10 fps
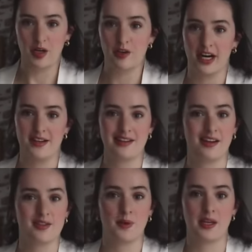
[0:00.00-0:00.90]
progress
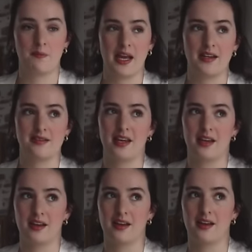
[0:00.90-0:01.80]
last week
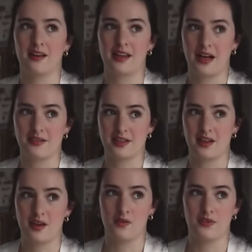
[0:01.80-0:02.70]
painting the outside
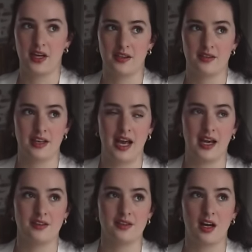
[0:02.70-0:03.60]
of the office
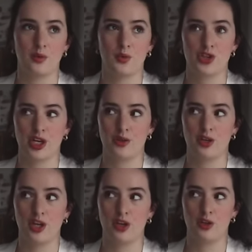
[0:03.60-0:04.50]
and I will show
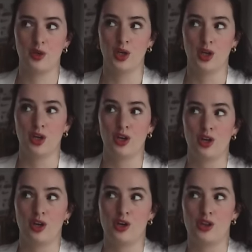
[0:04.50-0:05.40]
you
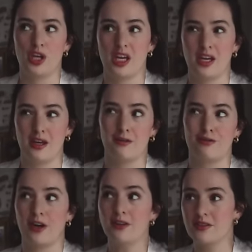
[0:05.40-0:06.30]
the
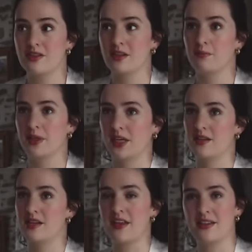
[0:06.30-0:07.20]
front
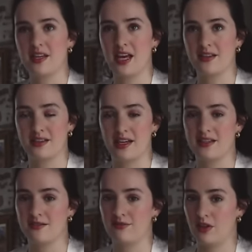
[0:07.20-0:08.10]
because I think yesterday I
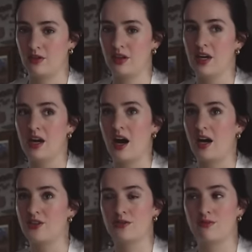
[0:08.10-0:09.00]
didn't vlog.
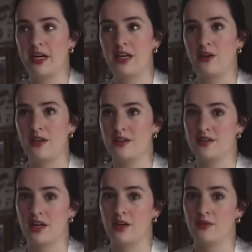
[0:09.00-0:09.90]
I just really got into the
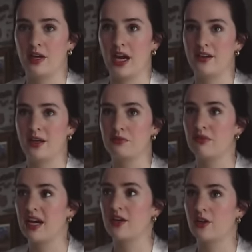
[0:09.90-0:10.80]
zone and it was
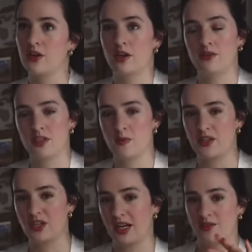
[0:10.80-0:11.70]
raining on and off, so it's a
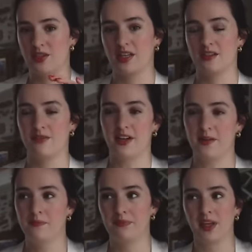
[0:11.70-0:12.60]
bit challenging to
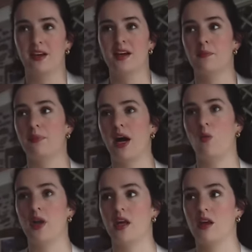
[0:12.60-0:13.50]
film.
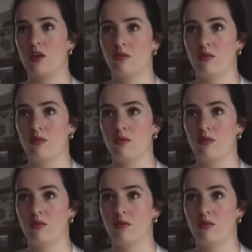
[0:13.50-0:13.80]
But we